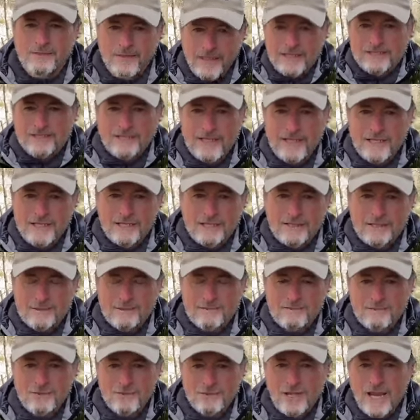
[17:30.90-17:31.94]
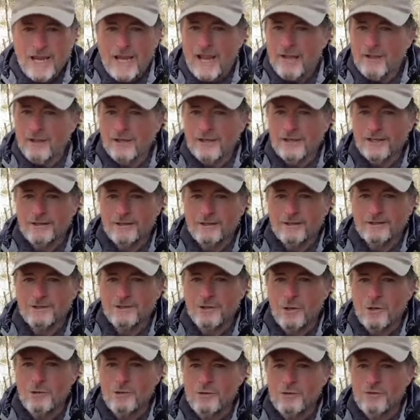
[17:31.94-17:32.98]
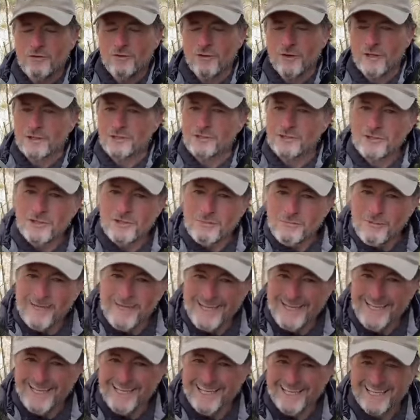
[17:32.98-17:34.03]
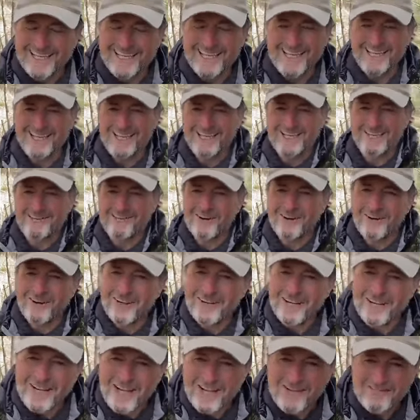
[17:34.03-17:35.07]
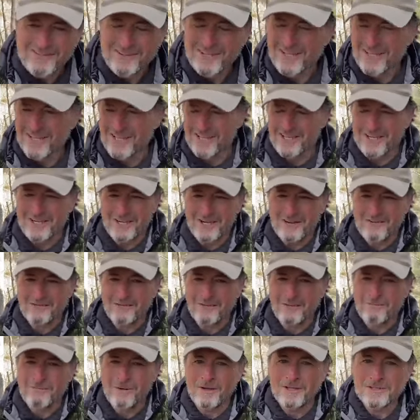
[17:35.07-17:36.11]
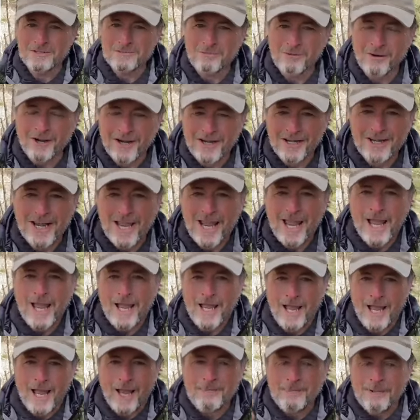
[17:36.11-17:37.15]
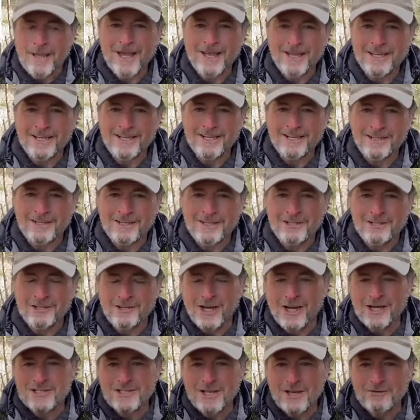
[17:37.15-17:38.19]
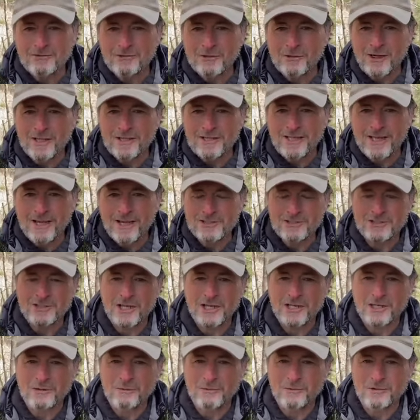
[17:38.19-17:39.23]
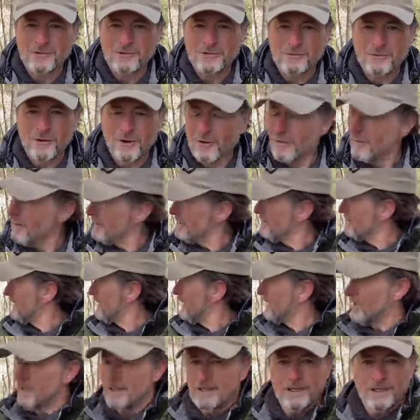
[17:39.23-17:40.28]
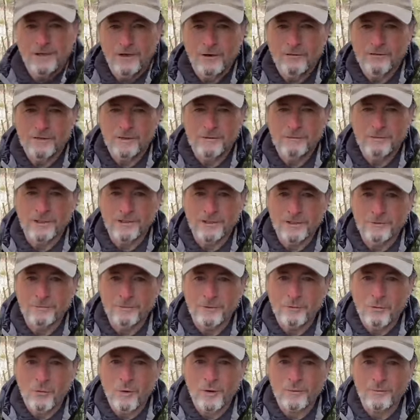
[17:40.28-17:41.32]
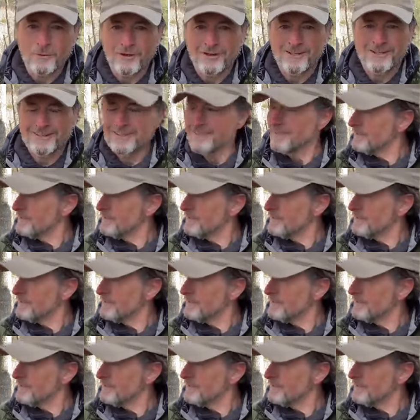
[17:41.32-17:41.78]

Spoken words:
That's it. Okay, I know you've listened to me. You've heard enough, and enough of the puns, Brian. I'm out of here. You guys have a great day. I'll check in with you tomorrow. Hopefully it'll be a little bit warmer.